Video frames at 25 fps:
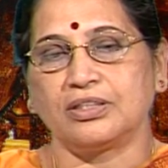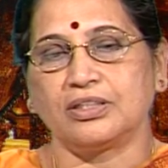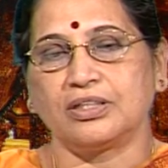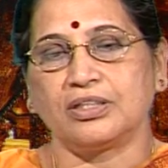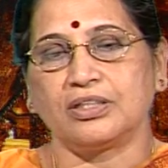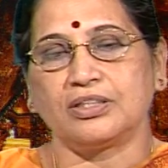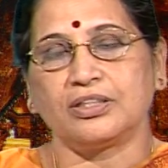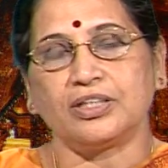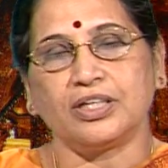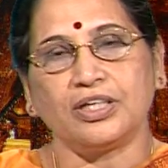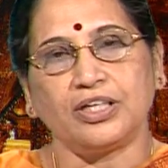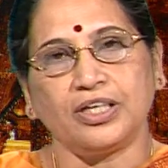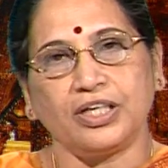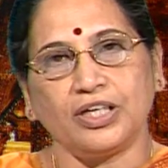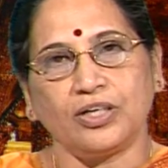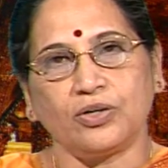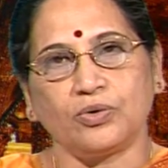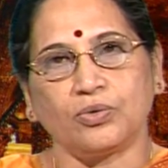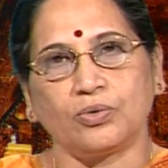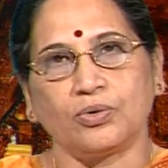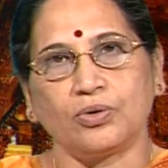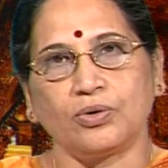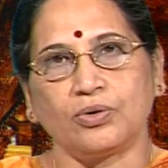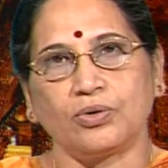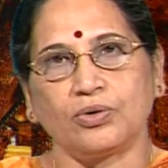The
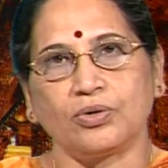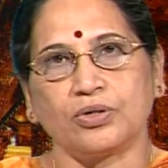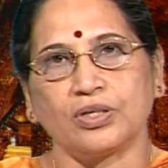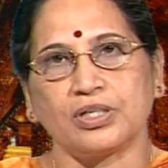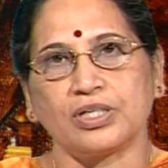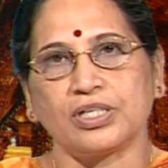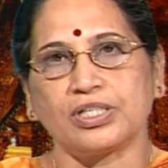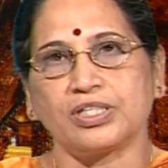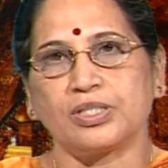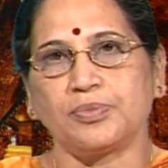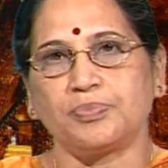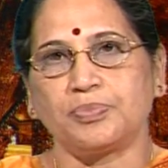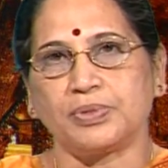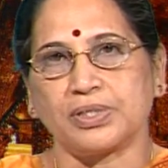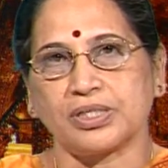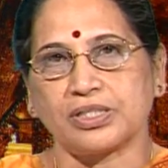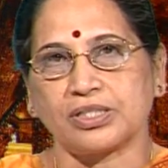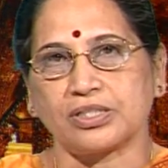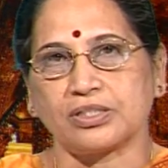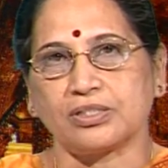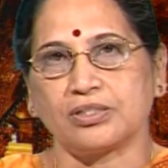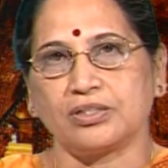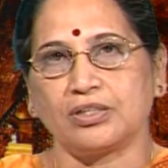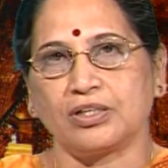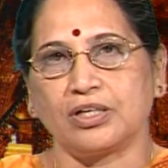hero is the
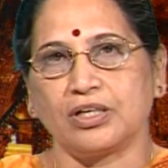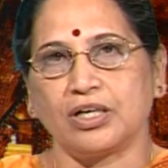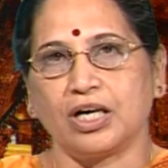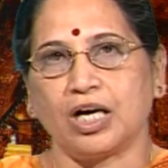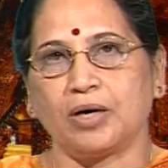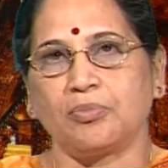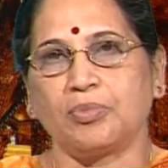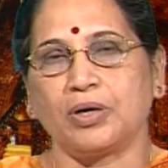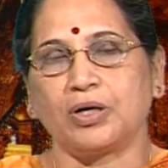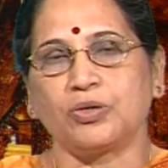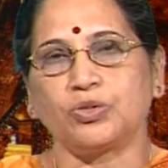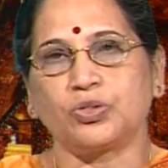person about